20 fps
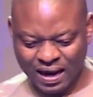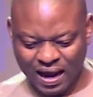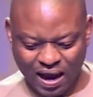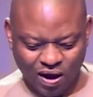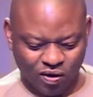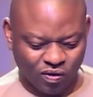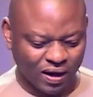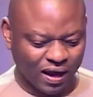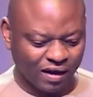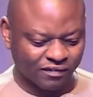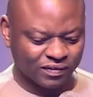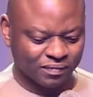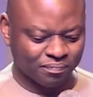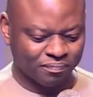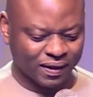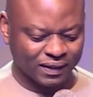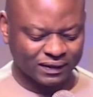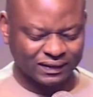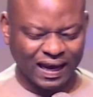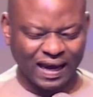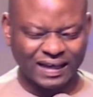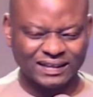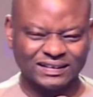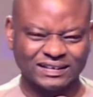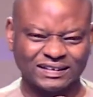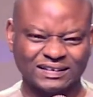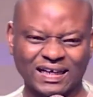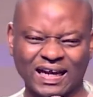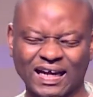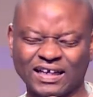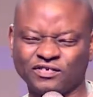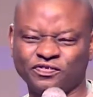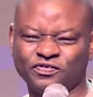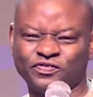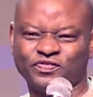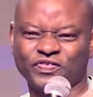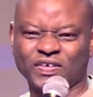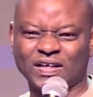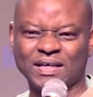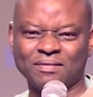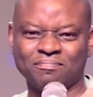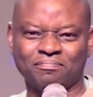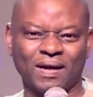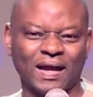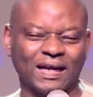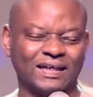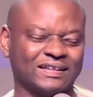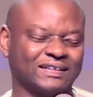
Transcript: I would have the best. And she started feeling bad.